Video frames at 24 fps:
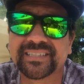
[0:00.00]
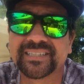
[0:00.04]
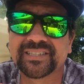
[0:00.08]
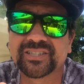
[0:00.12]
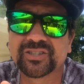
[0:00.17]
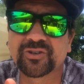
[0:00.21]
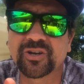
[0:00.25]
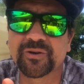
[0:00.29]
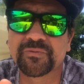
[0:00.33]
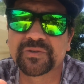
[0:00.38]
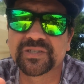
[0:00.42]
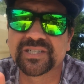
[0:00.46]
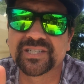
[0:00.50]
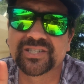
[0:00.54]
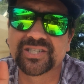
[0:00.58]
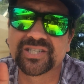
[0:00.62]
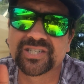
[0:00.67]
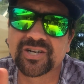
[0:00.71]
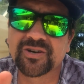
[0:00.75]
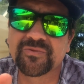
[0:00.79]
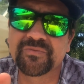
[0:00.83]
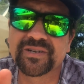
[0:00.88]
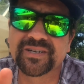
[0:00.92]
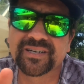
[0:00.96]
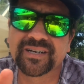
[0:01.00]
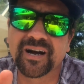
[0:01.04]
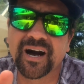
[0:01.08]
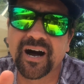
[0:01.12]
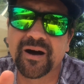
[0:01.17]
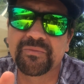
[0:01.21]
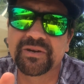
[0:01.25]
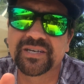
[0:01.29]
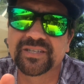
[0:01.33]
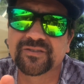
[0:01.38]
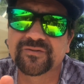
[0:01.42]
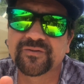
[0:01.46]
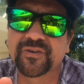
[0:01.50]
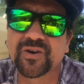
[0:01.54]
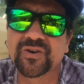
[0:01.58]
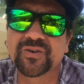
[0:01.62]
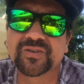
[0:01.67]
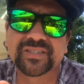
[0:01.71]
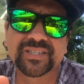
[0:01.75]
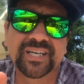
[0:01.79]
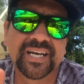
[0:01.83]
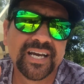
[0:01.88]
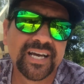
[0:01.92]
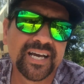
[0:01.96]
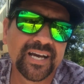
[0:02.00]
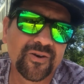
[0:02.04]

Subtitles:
description. Show me your comments, folks.